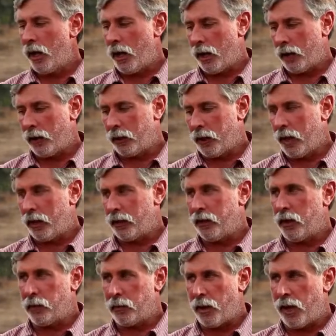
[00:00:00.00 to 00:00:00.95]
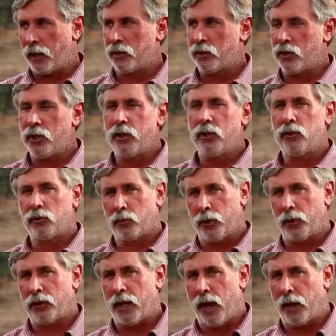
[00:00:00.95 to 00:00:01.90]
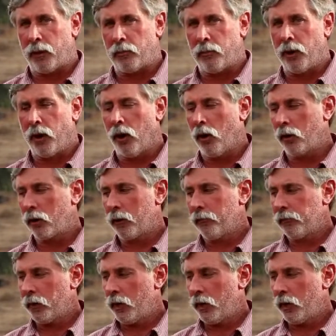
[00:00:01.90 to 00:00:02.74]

and they make cheese with that milk.